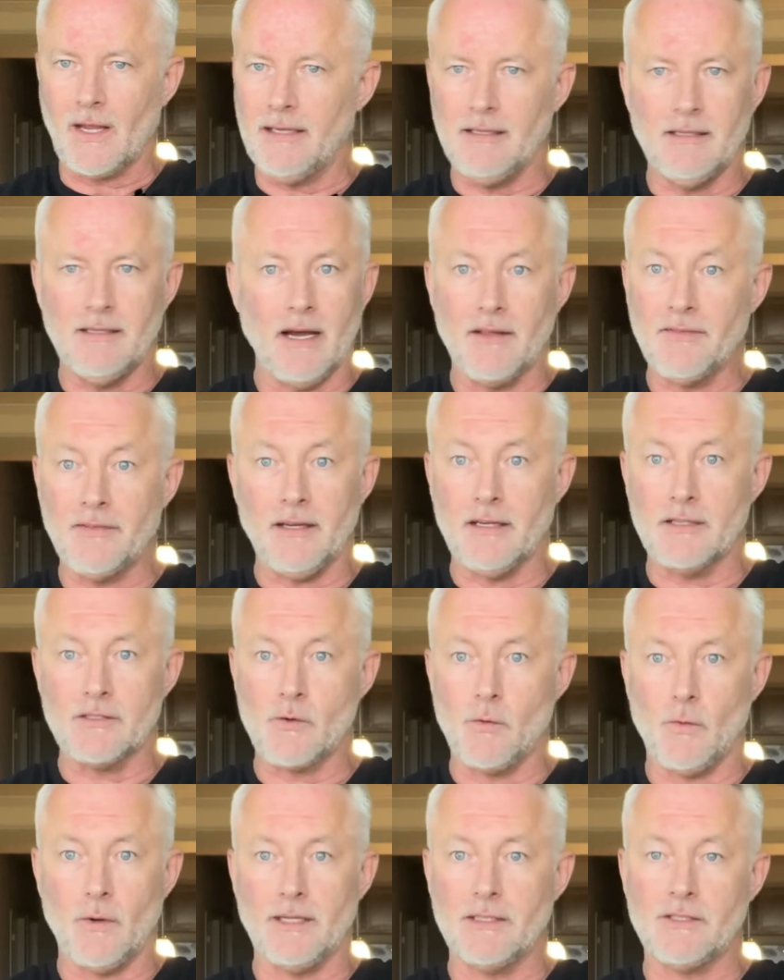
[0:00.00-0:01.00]
And nothing is
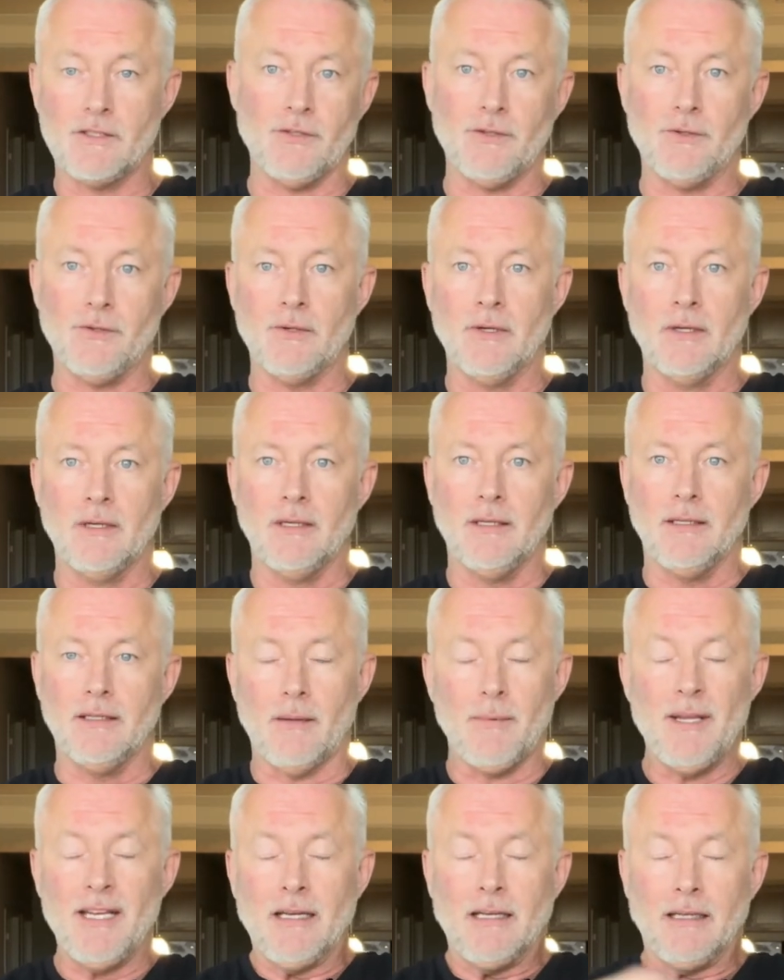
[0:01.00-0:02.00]
going to,
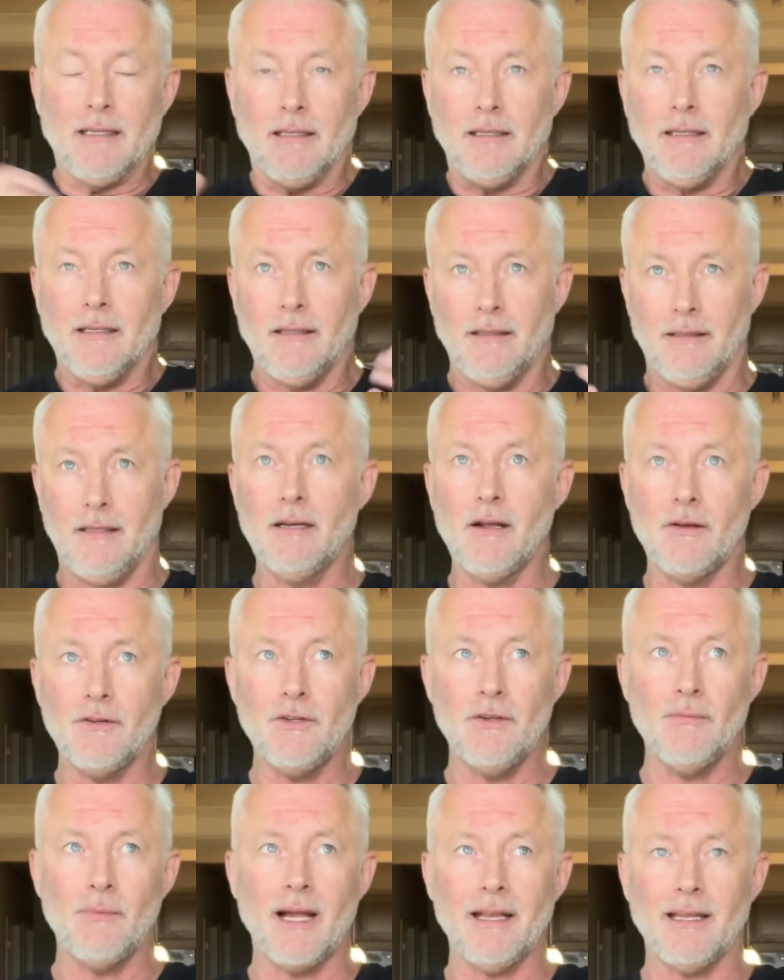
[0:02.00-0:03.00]

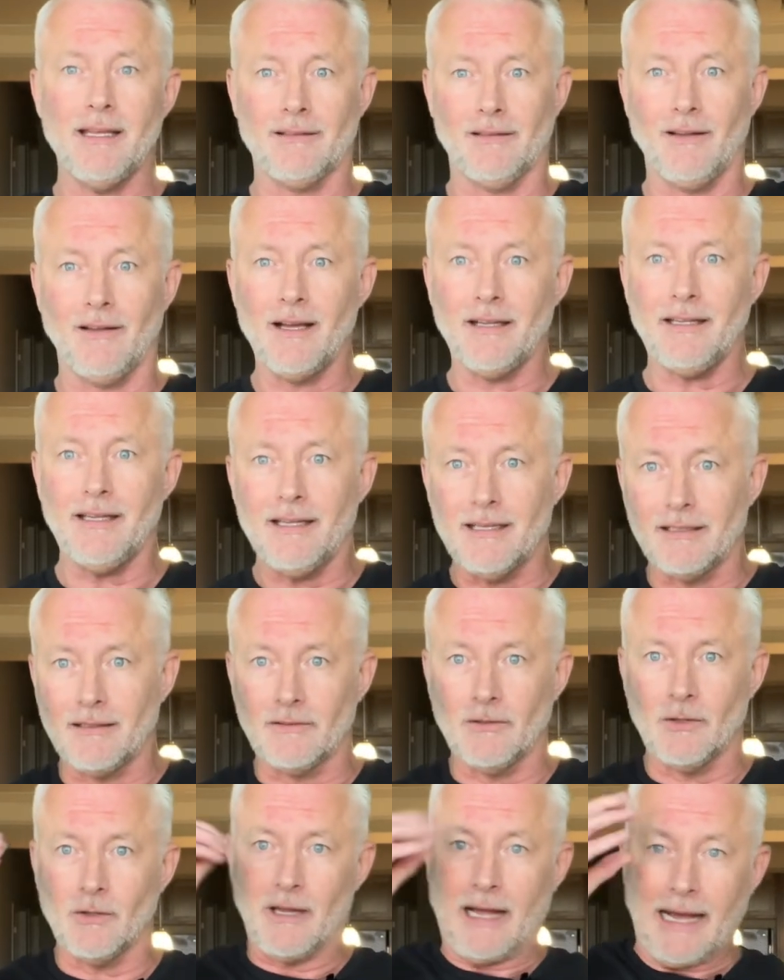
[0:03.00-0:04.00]
you might get lucky and a
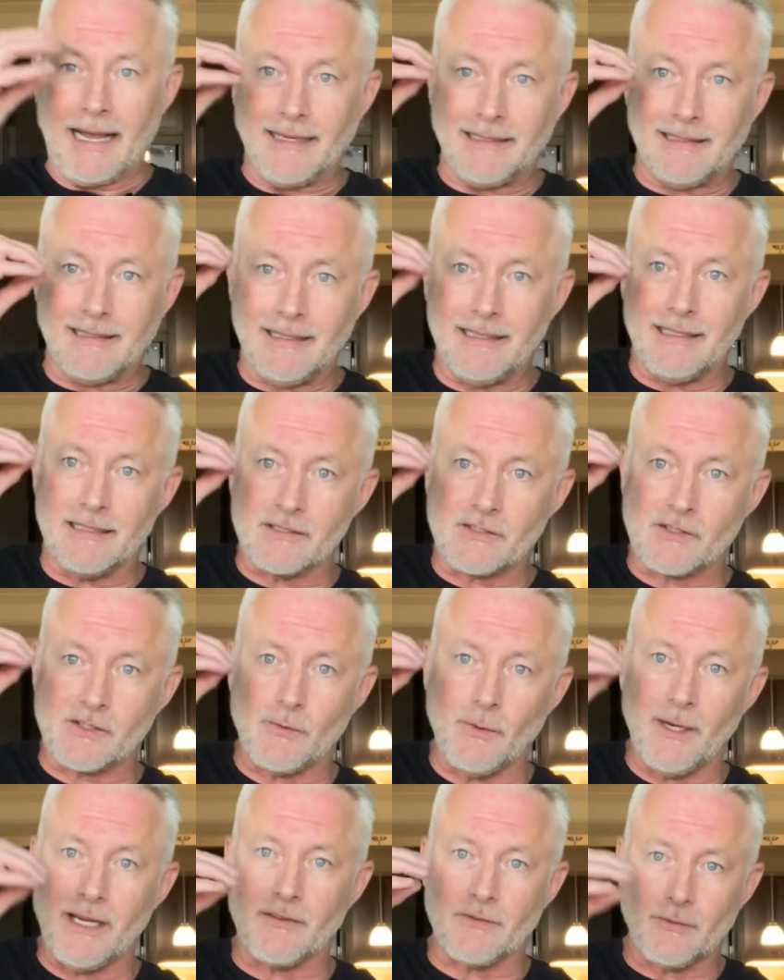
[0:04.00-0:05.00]
little idea
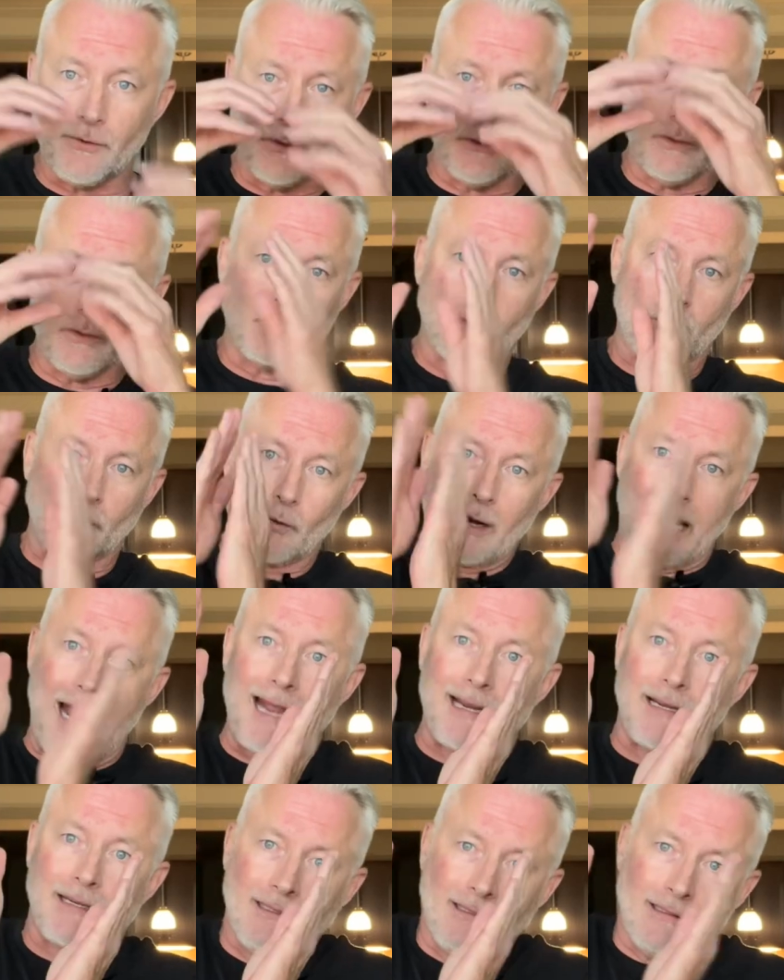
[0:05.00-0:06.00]
squeak through a little
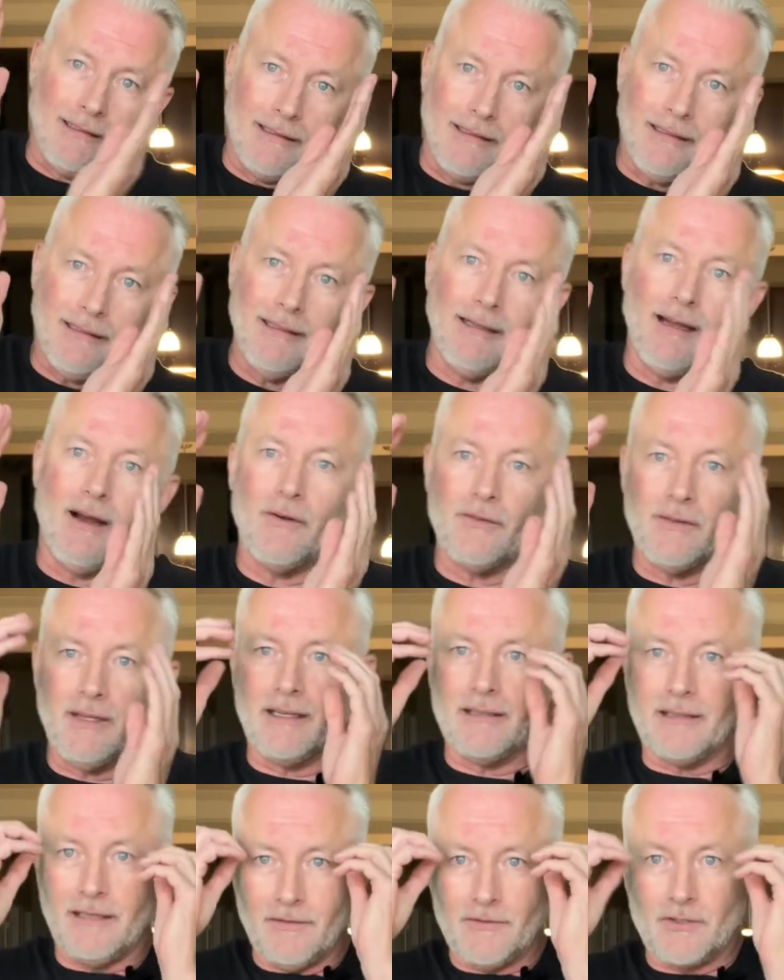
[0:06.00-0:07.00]
crack,
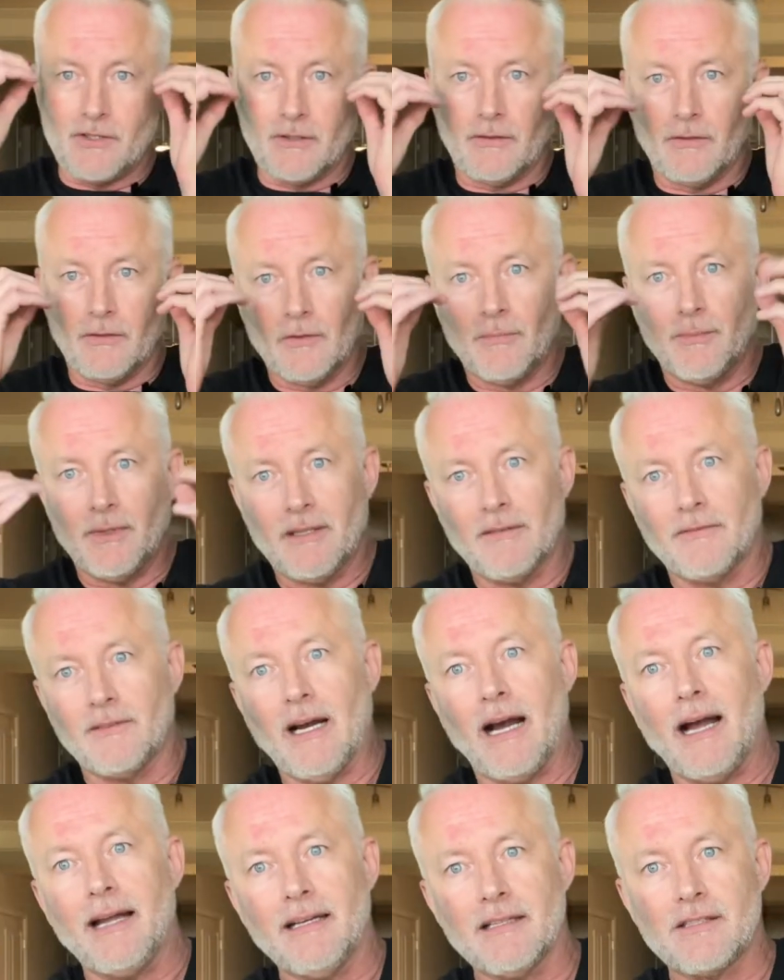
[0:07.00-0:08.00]
that gives you a little bit of
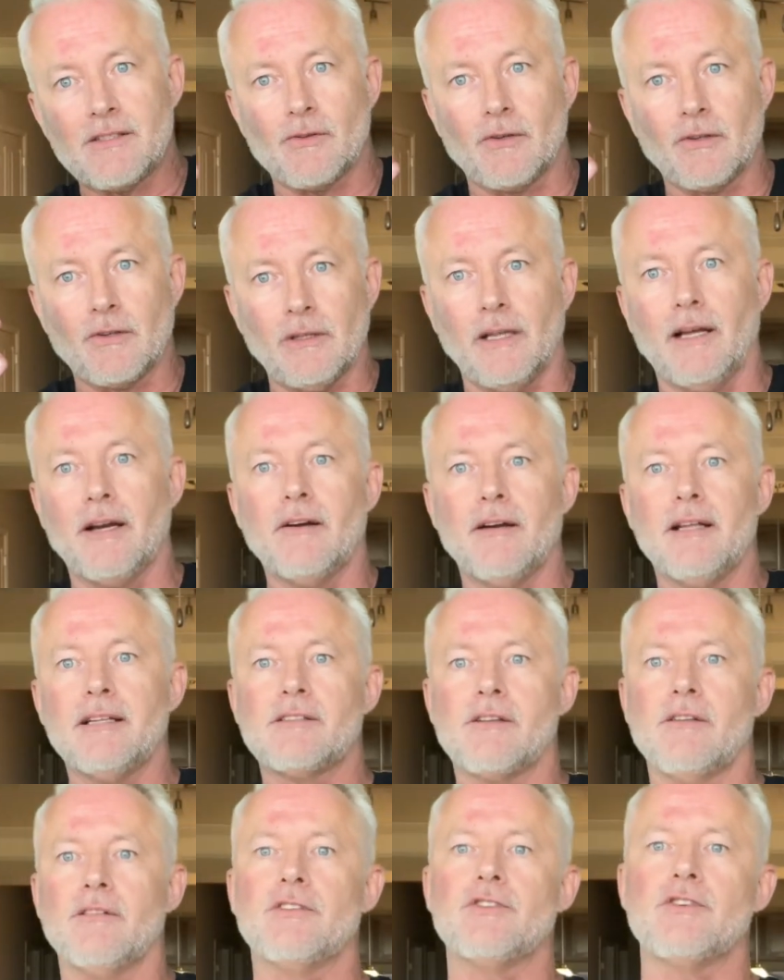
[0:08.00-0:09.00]
guidance or clarity
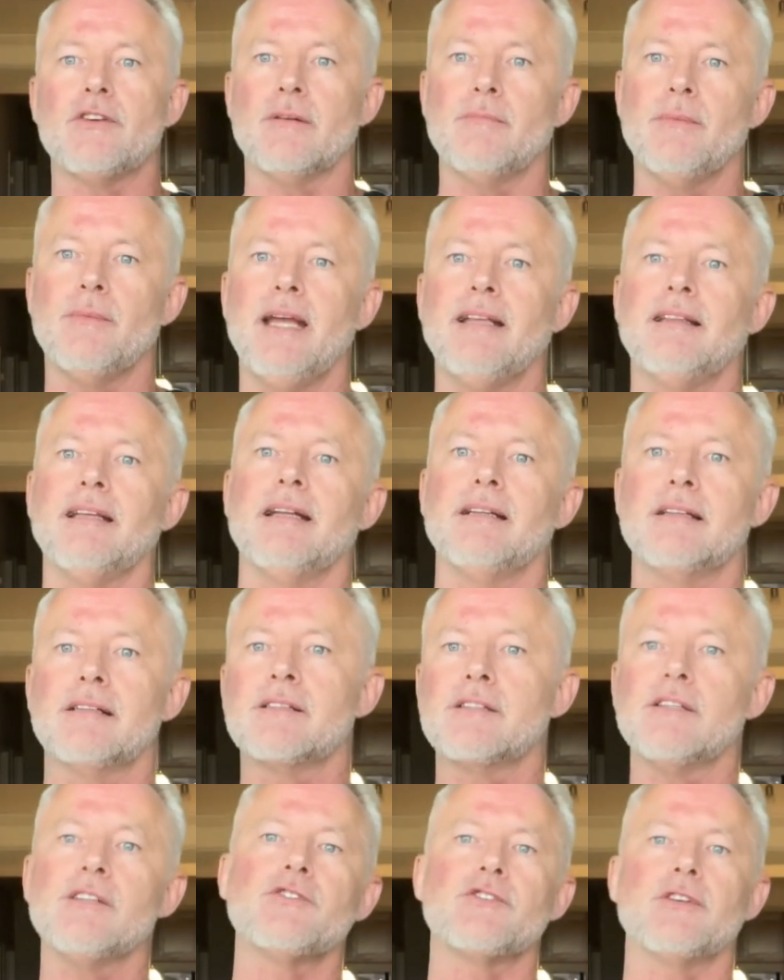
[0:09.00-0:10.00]
so that you can make that
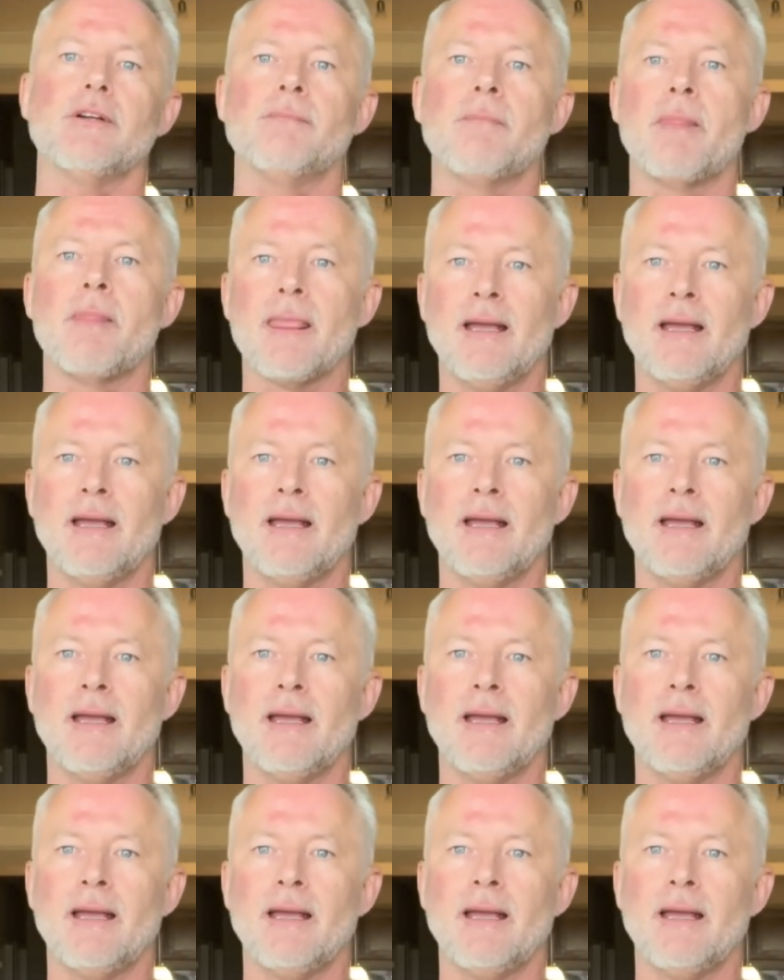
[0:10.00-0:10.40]
decision.